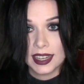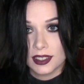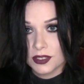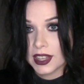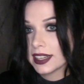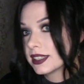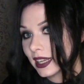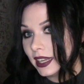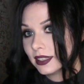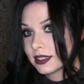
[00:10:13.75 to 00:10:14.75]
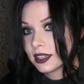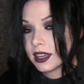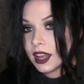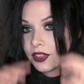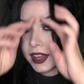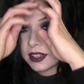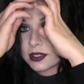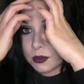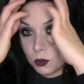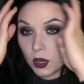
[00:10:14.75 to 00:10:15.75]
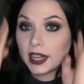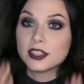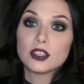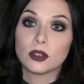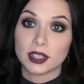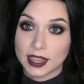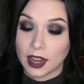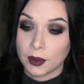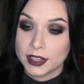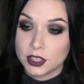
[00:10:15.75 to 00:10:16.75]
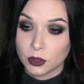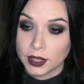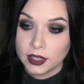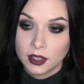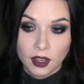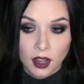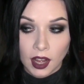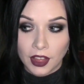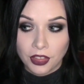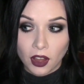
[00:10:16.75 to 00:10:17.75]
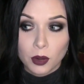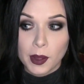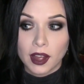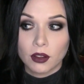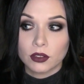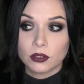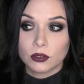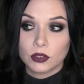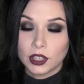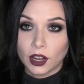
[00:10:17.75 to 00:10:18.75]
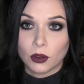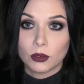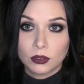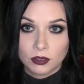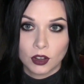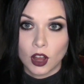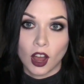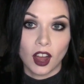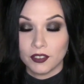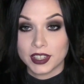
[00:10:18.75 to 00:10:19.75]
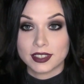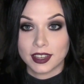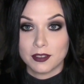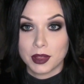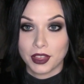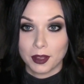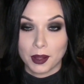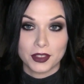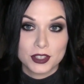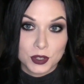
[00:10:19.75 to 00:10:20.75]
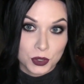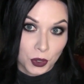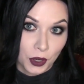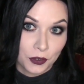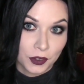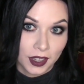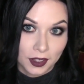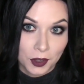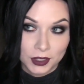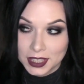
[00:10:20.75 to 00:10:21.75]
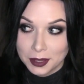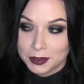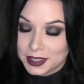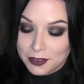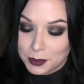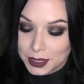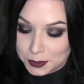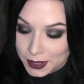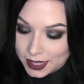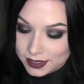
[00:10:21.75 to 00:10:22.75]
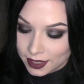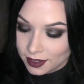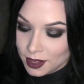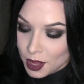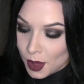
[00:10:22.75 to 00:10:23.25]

that is it. That is what I do. That's how I do it. I thought about, you know, obviously I've been thinking about this tutorial for like a long time because everybody's been asking.